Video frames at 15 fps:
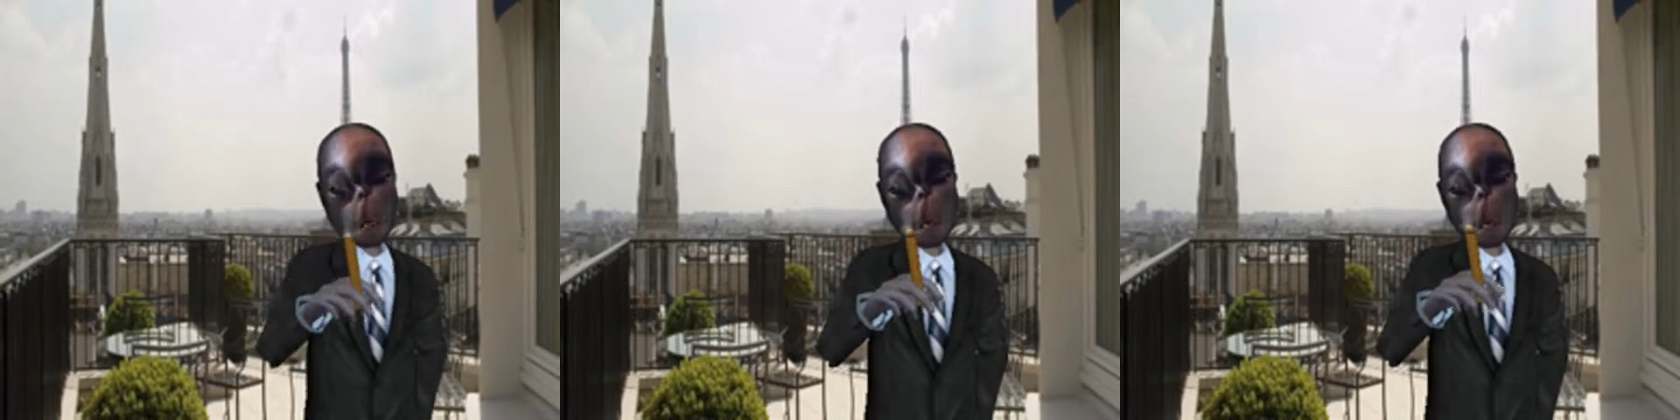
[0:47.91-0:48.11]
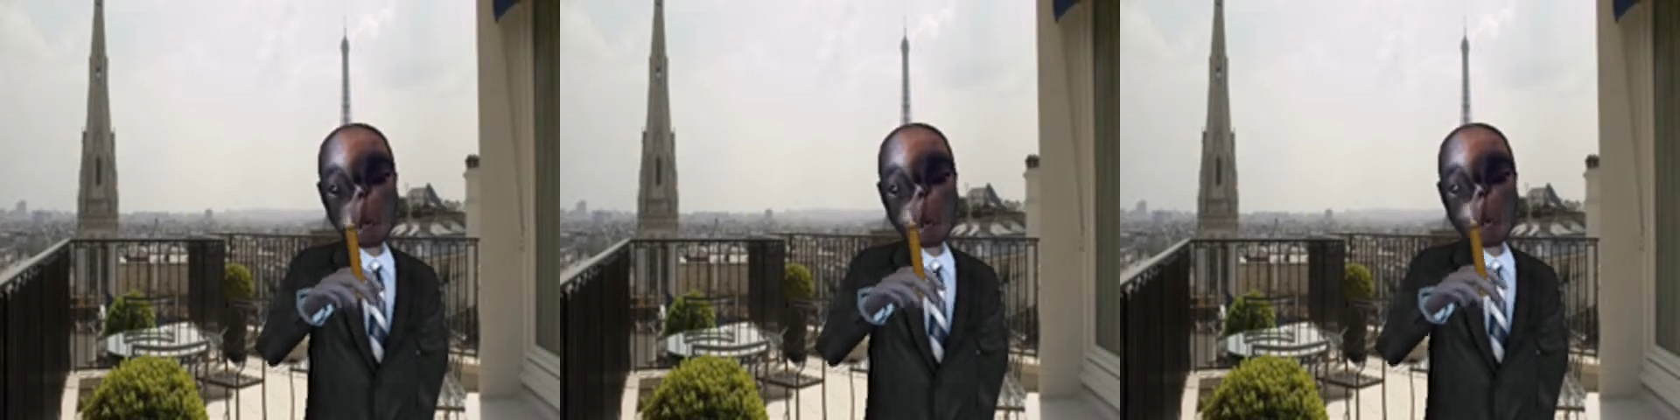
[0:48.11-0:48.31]

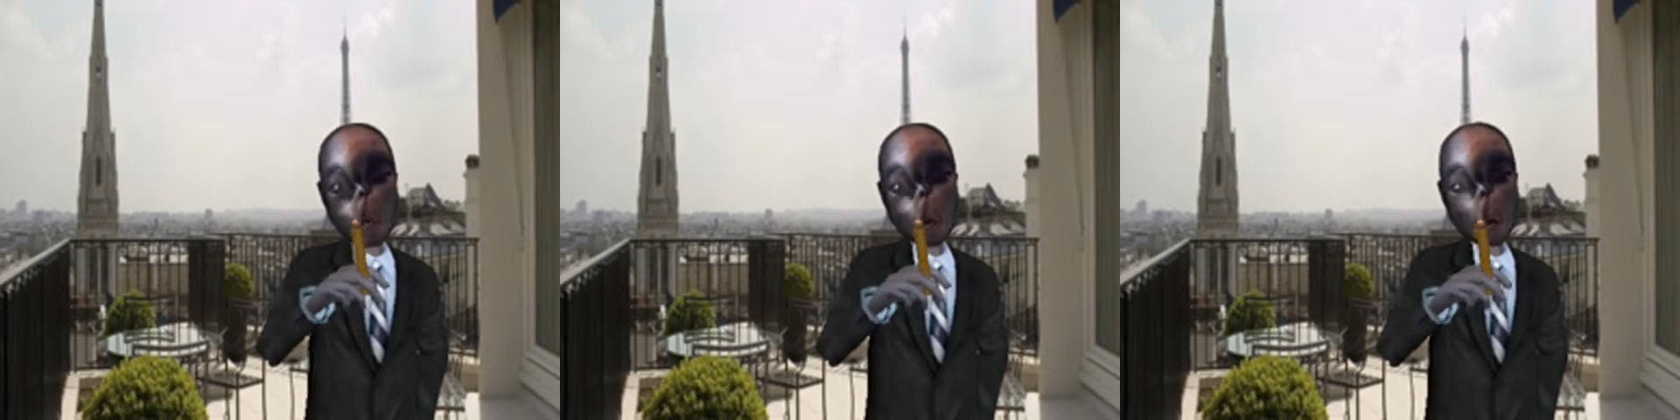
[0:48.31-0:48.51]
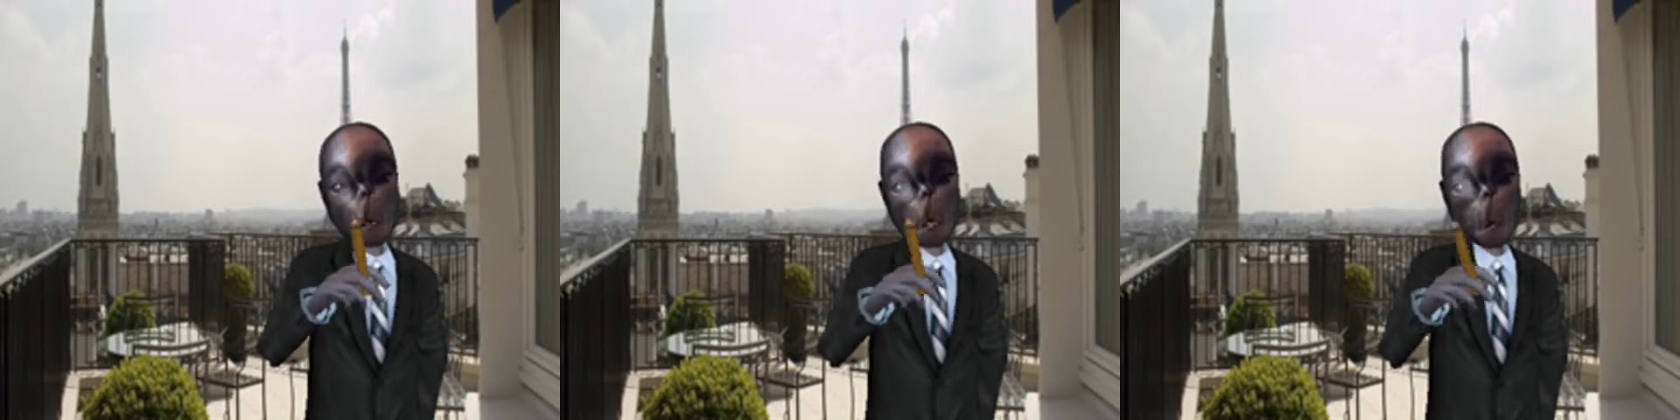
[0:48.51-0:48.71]
that people
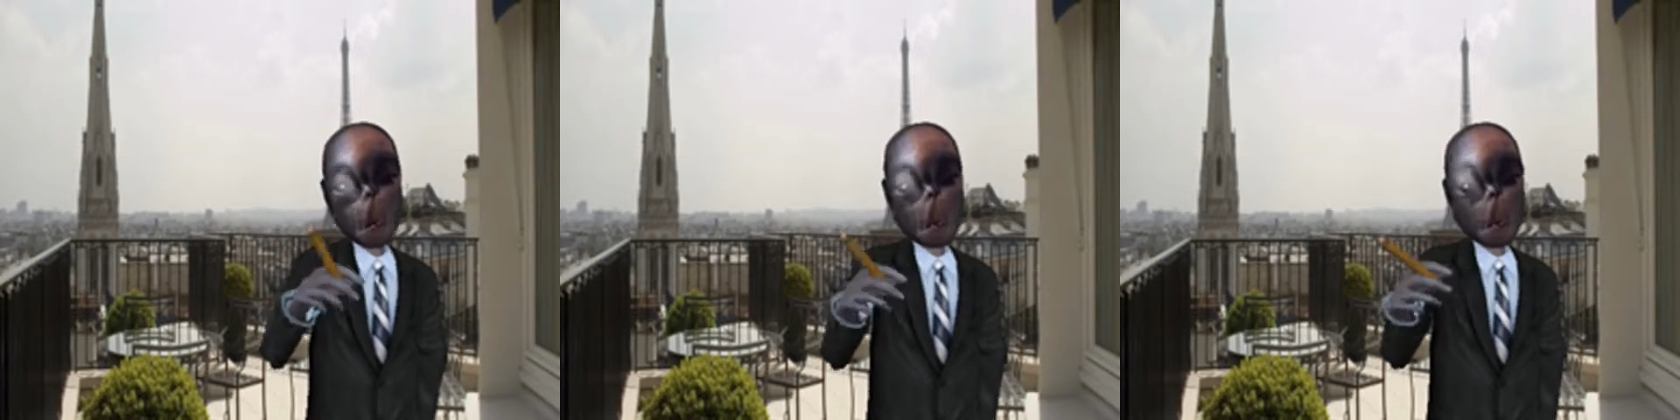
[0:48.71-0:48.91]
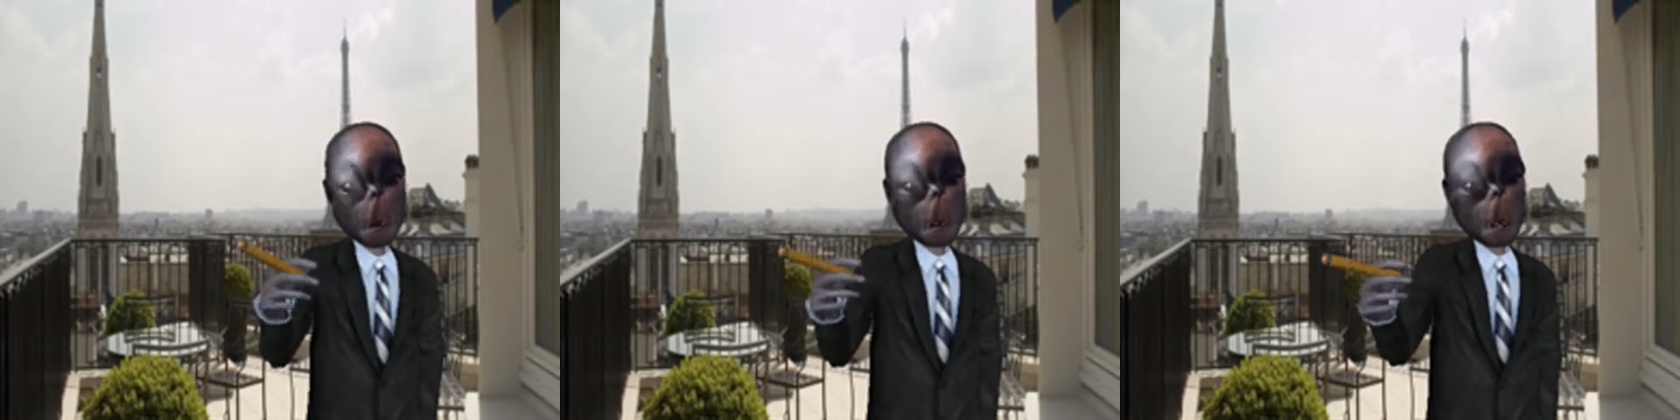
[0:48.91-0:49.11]
had
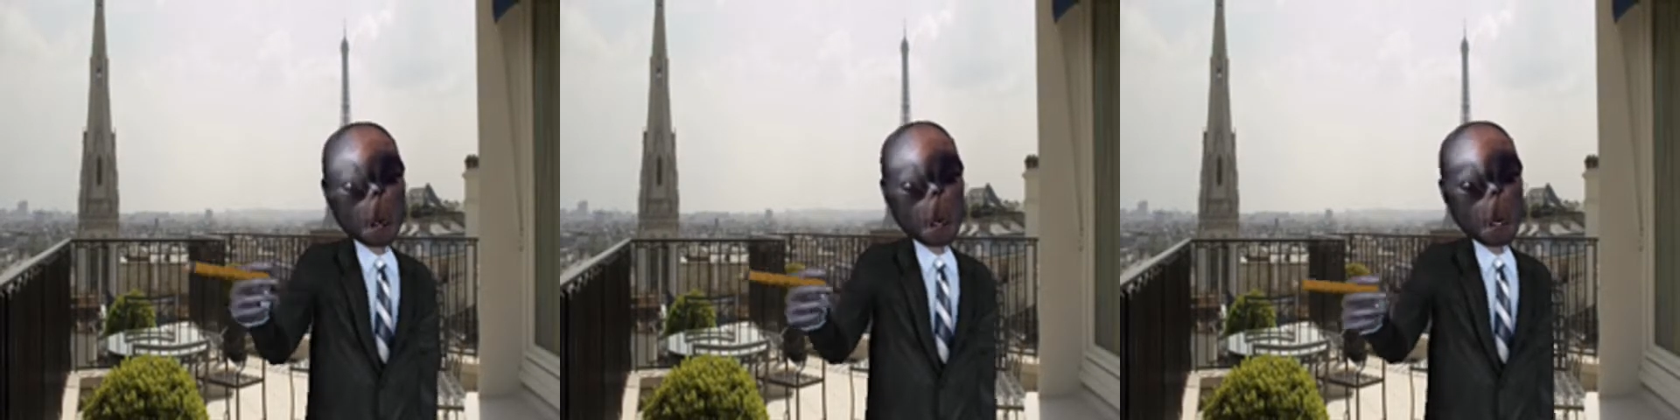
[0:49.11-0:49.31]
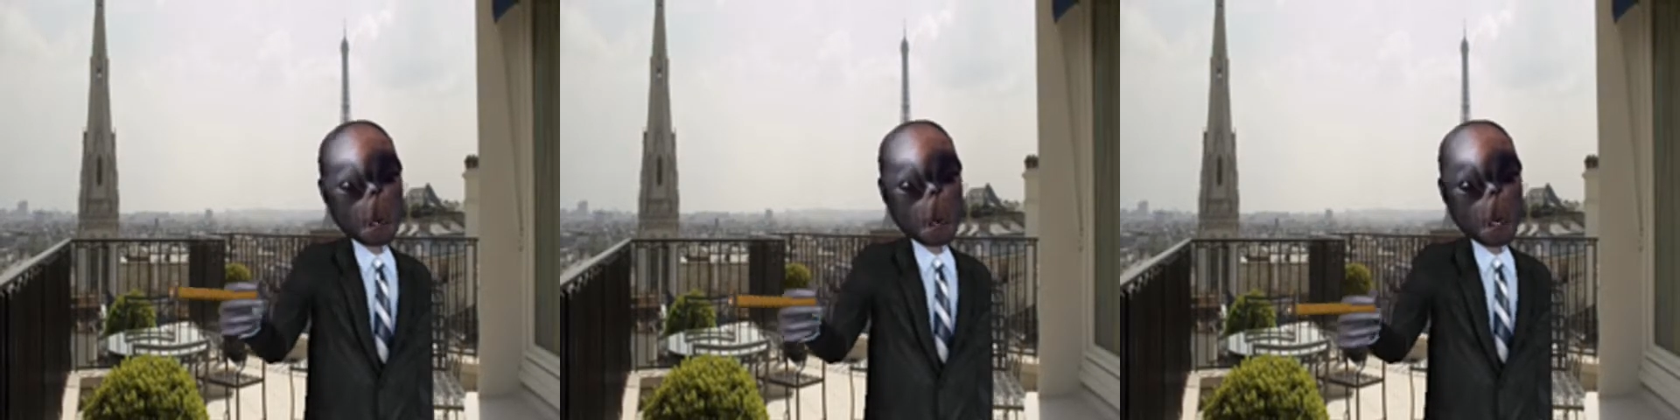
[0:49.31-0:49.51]
when they
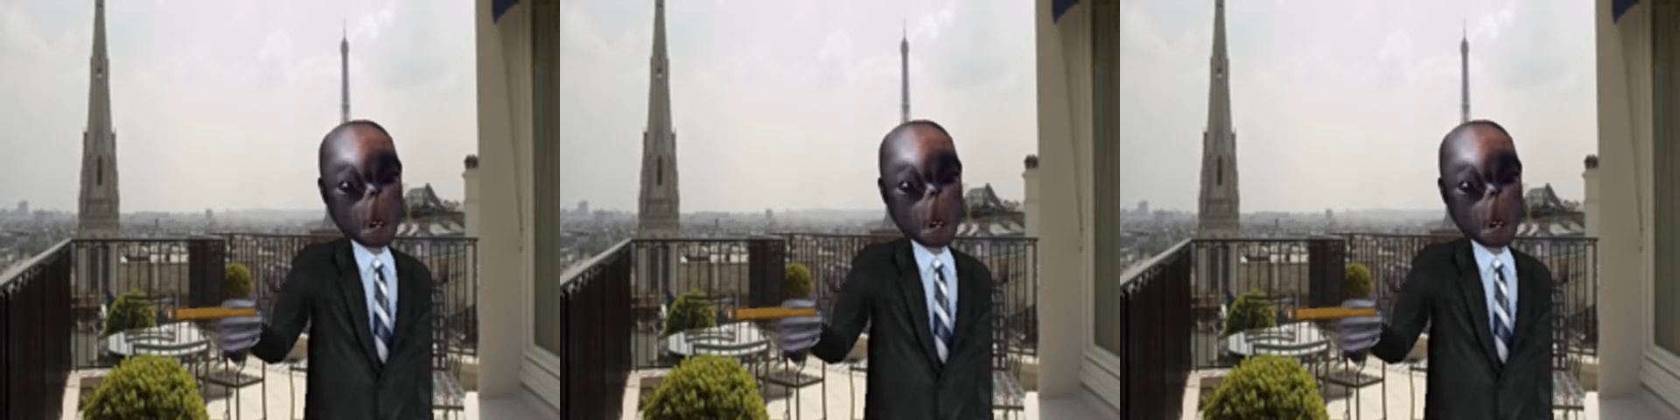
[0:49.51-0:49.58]
would